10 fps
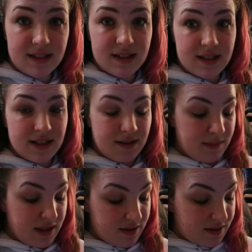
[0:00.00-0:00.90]
tiny
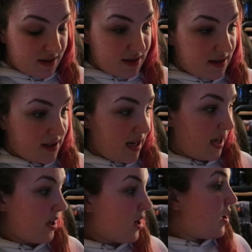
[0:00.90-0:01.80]
meals today.
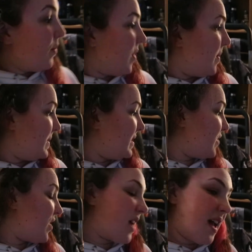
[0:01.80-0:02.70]
But it means I've
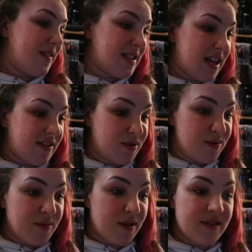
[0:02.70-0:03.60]
got calories left, so
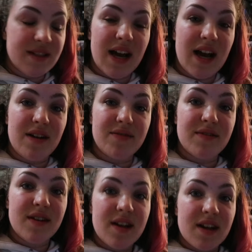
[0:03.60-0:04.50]
I'm going to have
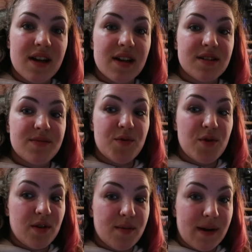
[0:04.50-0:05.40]
a
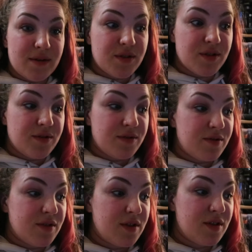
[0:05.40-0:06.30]
small amount of
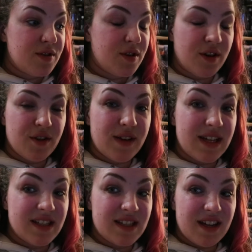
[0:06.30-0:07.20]
chocolate
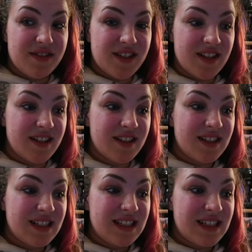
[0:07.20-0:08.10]
raisins after.
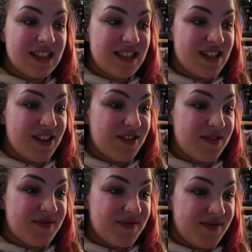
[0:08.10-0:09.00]
So
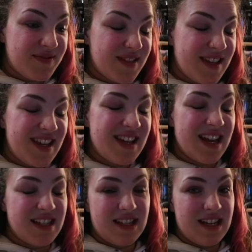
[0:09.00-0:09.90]

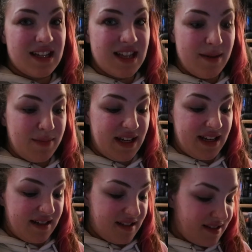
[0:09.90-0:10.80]
that's
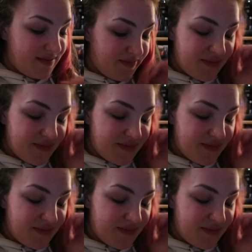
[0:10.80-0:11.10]
happiness.